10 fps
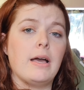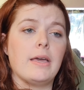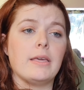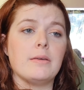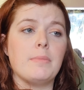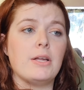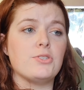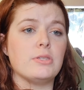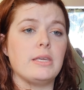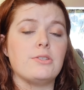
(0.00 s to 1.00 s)
I
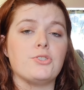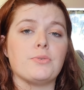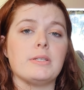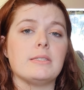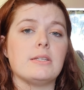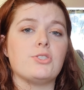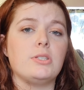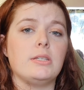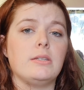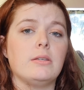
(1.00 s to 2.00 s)
imagine the injuries that
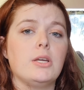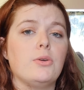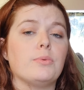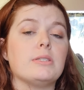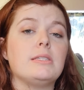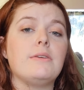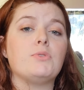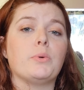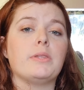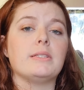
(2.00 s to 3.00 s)
she
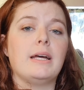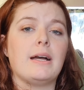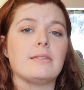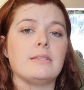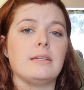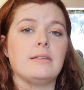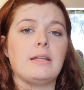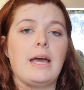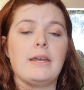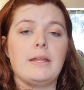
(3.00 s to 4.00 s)
received during this accident
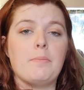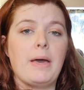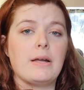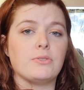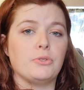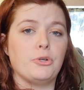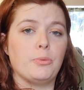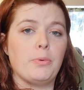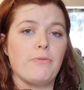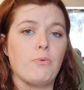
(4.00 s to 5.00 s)
had an impact on
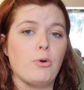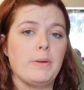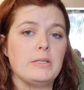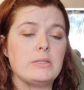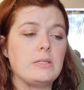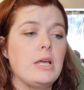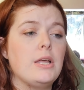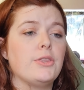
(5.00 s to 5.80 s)
her performance.